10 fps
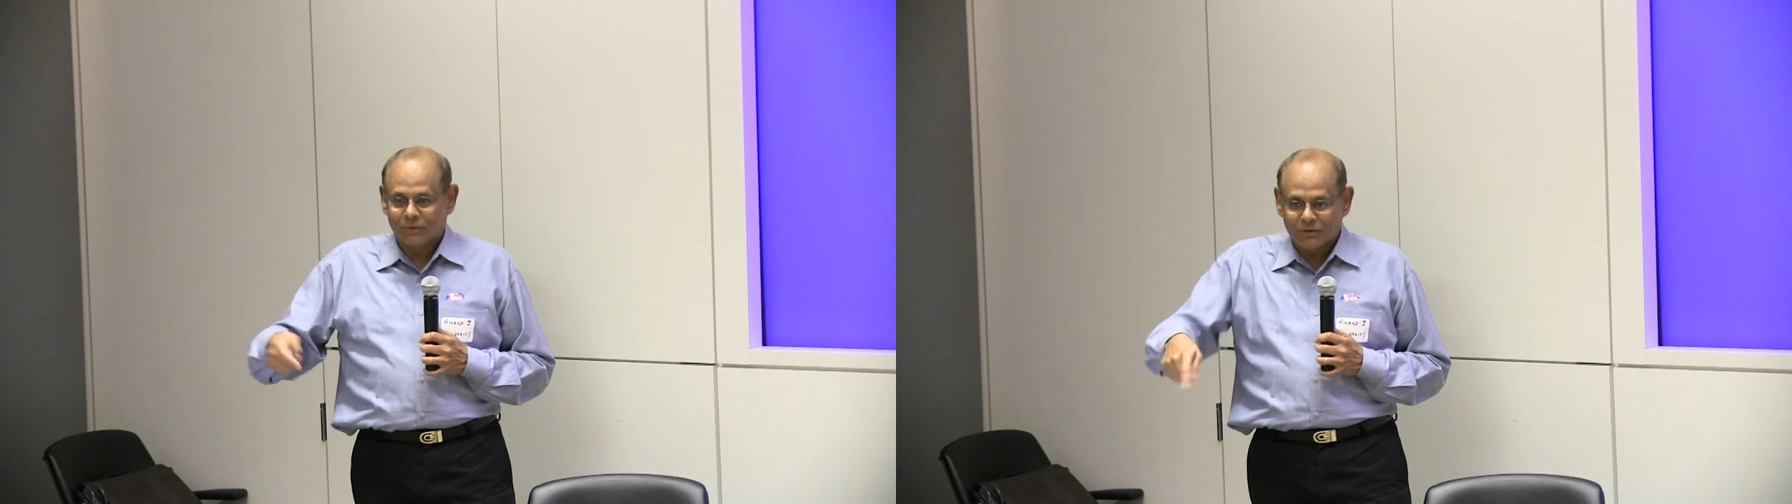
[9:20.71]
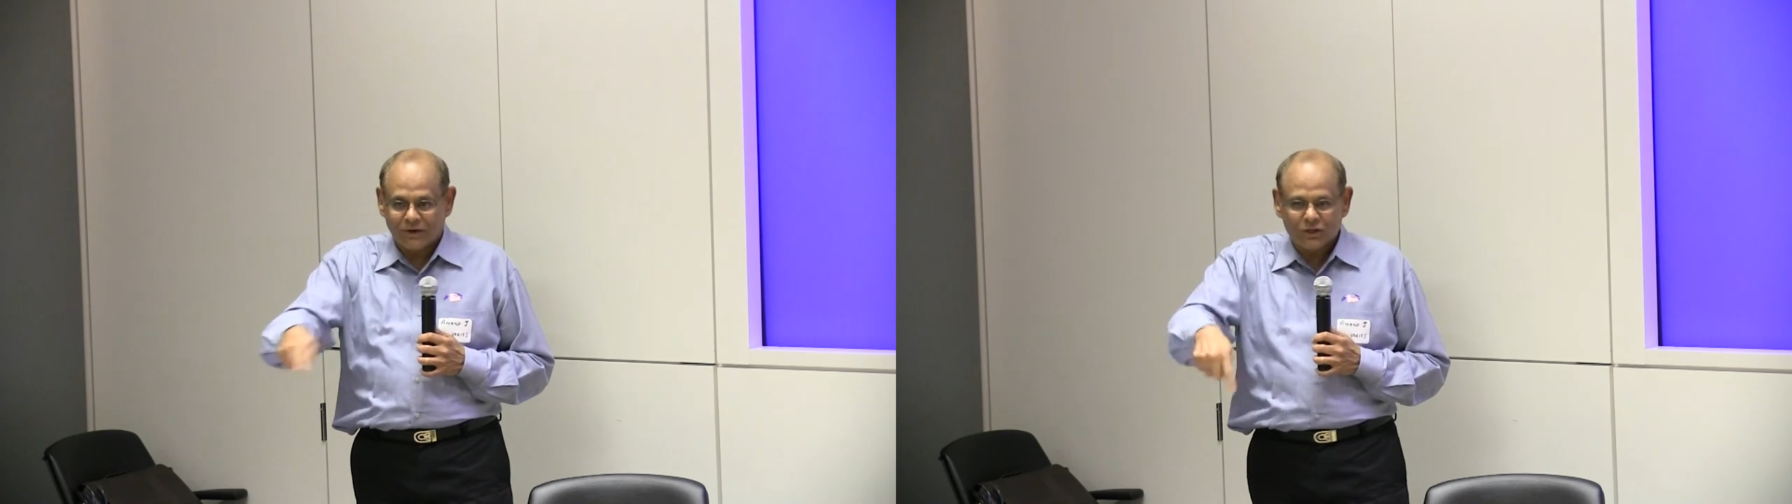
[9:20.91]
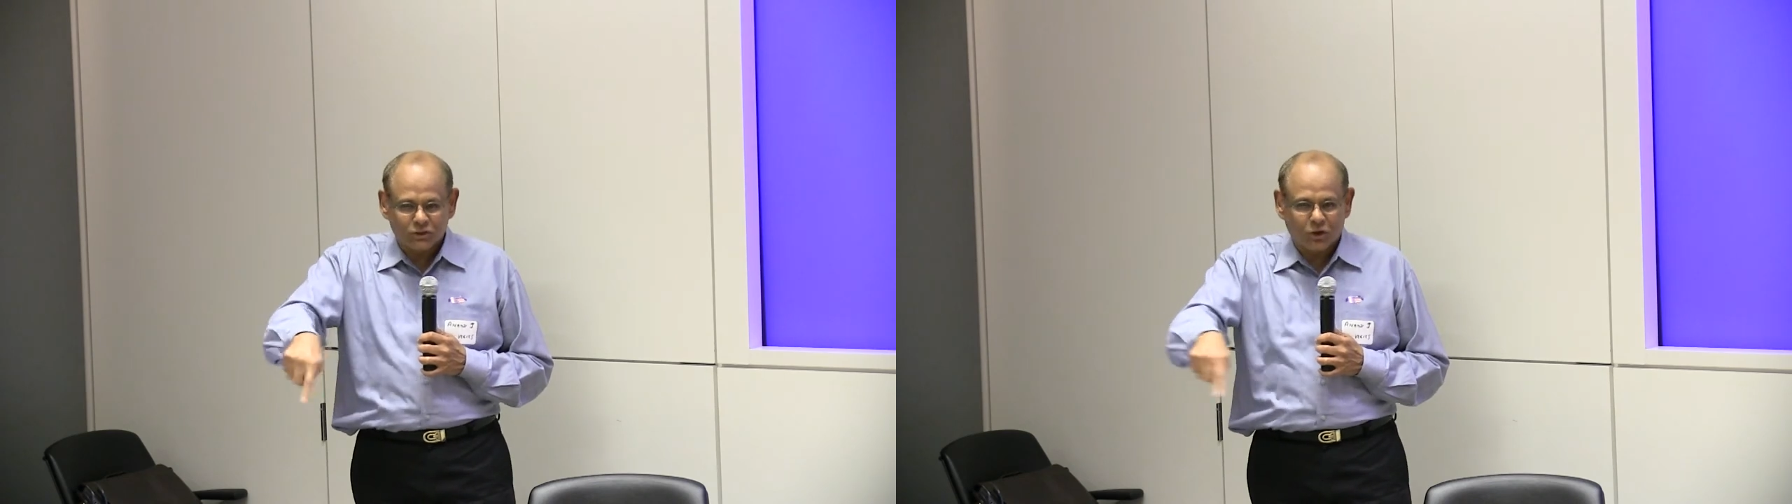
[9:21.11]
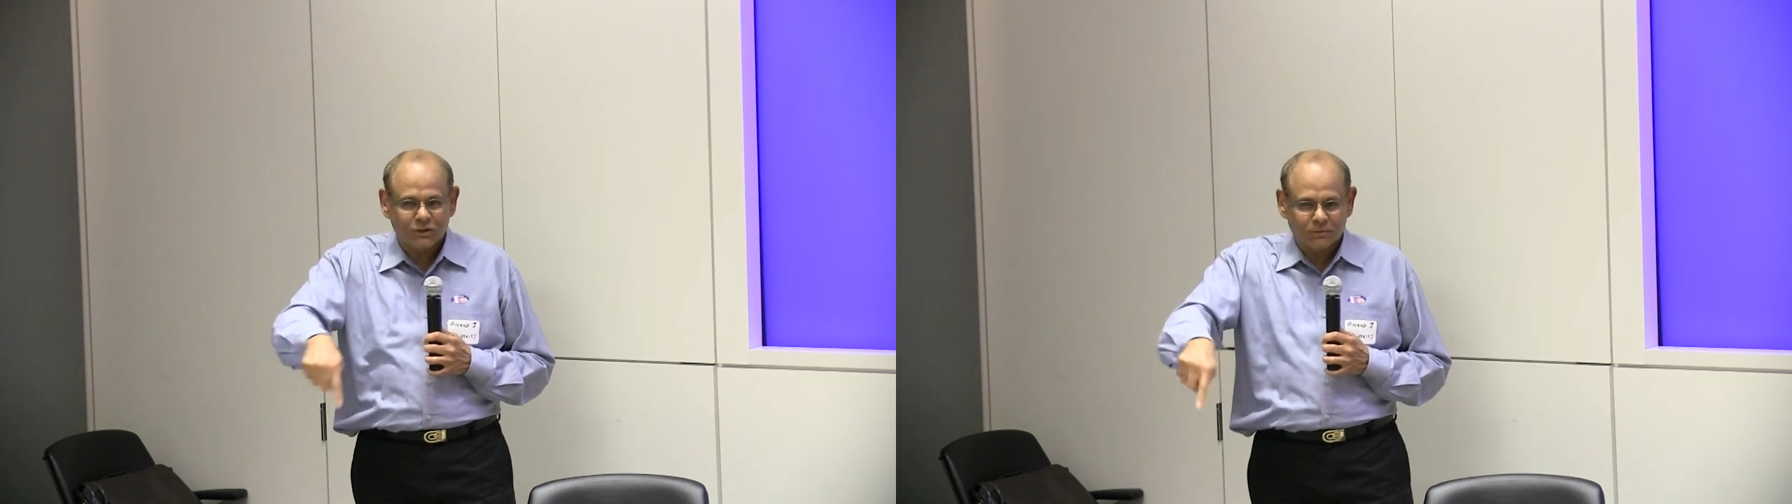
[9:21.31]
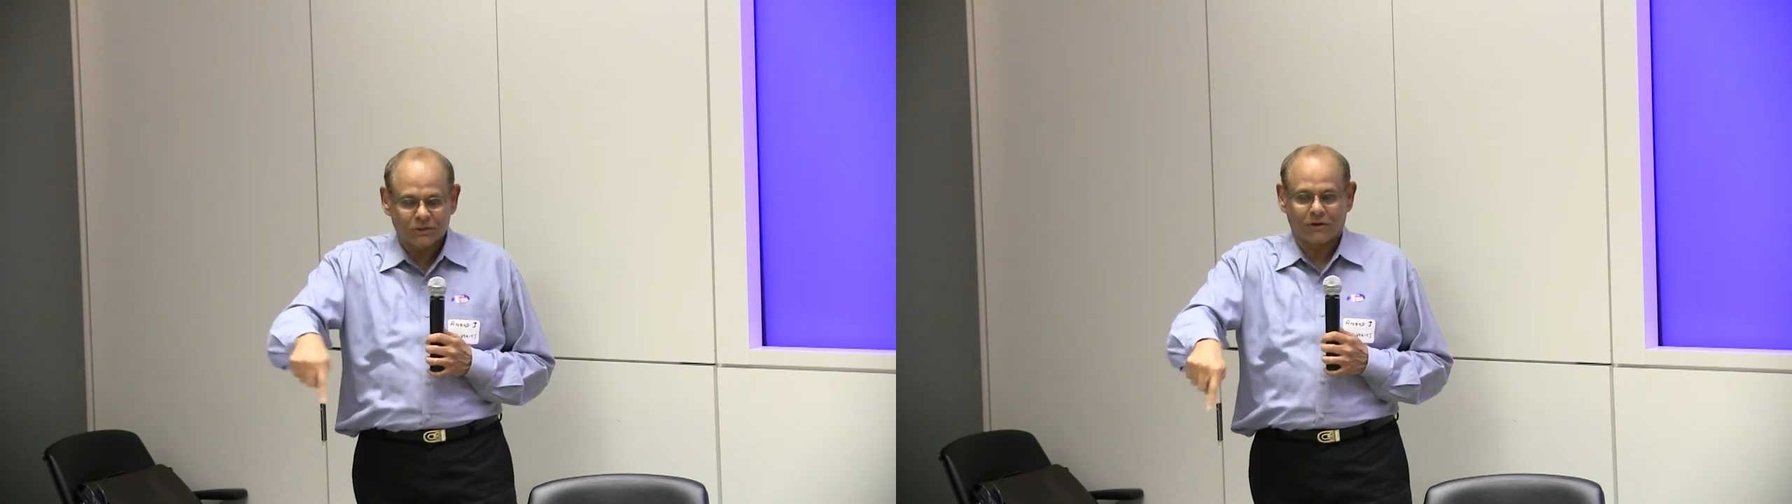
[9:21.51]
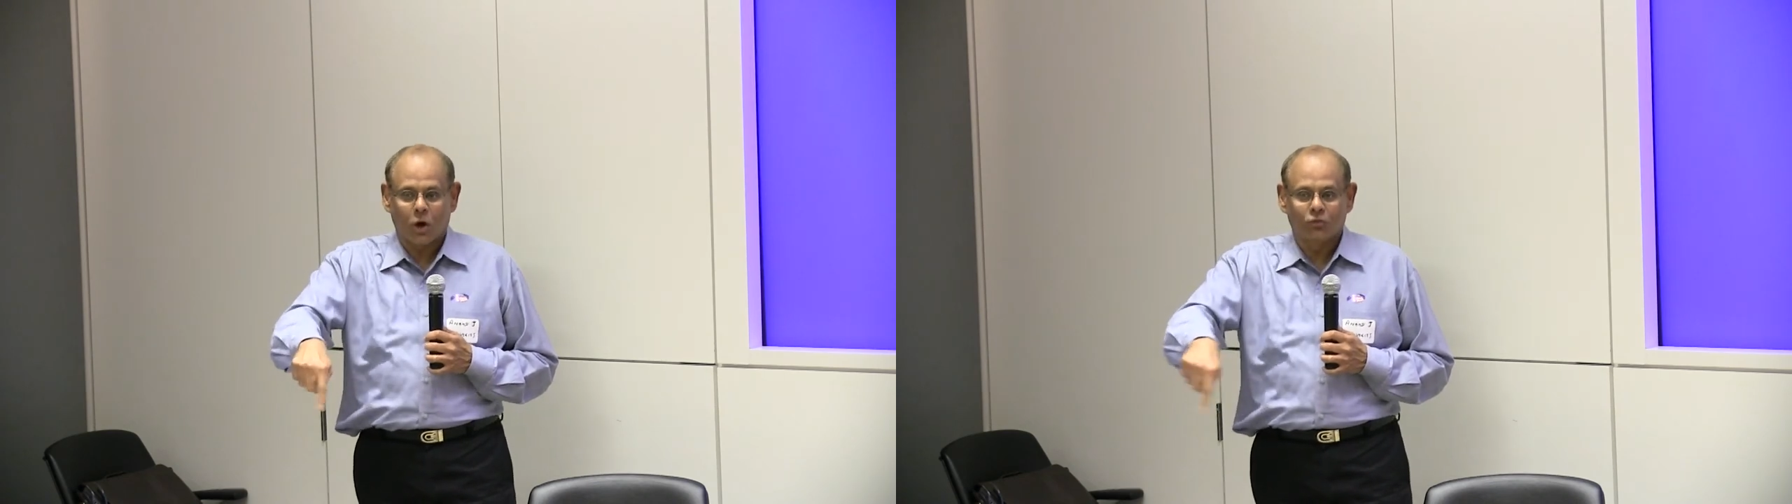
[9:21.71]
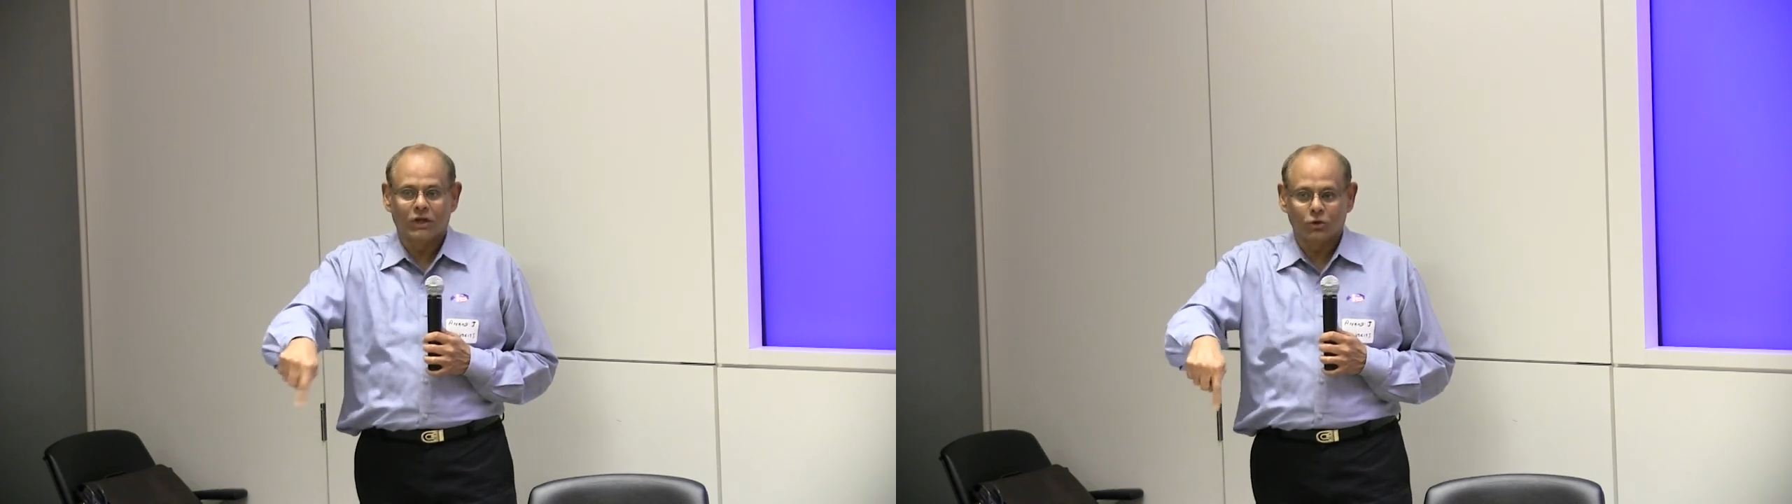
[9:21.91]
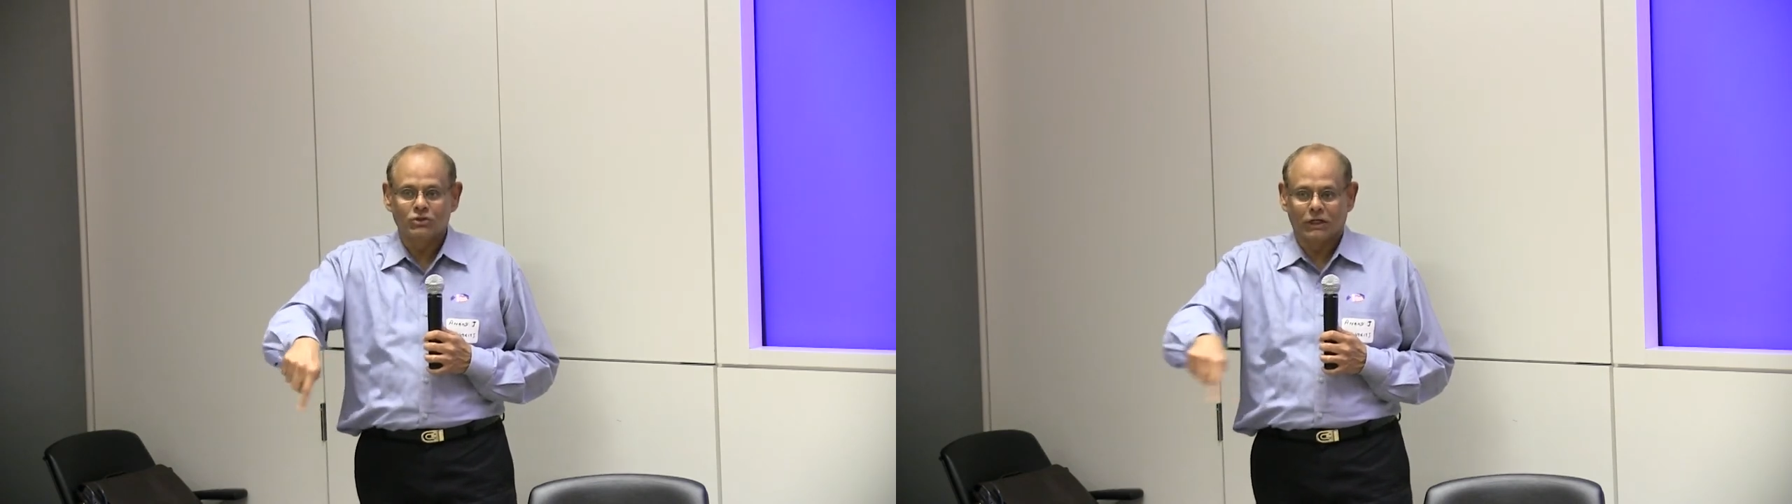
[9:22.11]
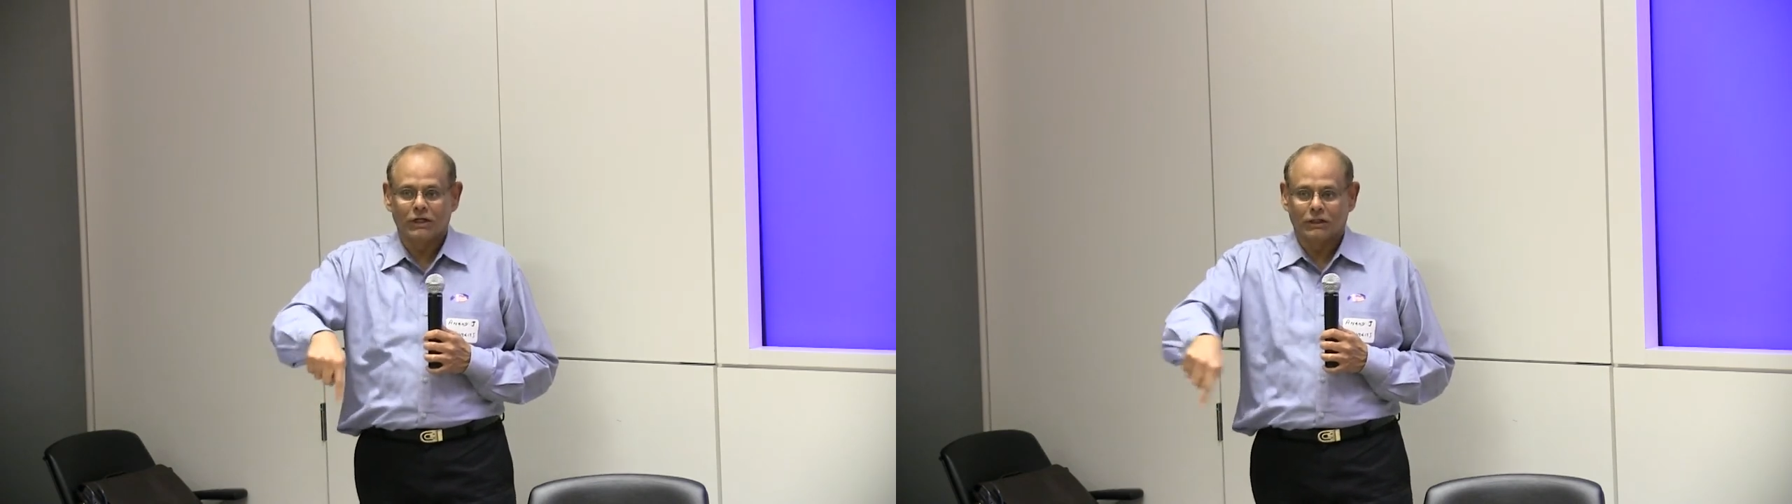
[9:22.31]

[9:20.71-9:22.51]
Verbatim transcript: In fact, he saw some measure how we are using it